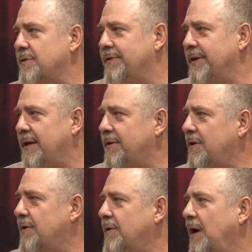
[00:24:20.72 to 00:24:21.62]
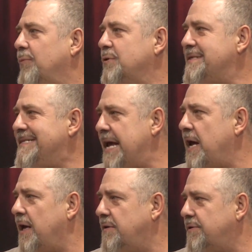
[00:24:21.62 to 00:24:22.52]
on there that I was
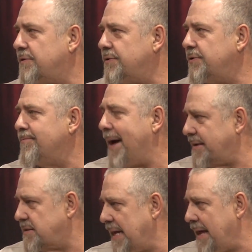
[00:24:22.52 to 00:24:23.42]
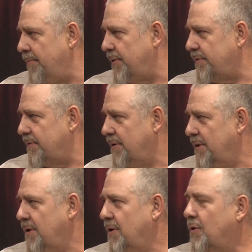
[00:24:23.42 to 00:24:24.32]
dared to do. Max Lambert
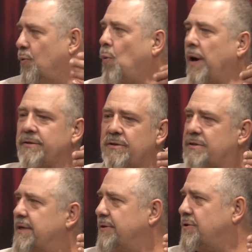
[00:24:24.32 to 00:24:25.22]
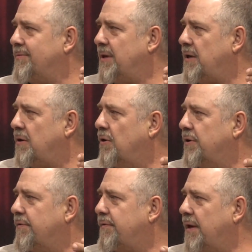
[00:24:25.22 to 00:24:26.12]
once said to me on
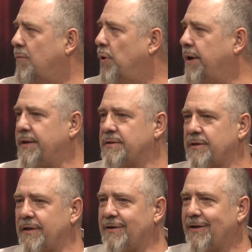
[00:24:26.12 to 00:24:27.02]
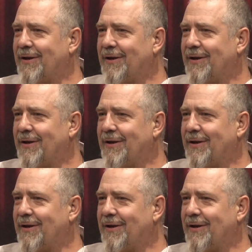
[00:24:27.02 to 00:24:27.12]
a thing where he said,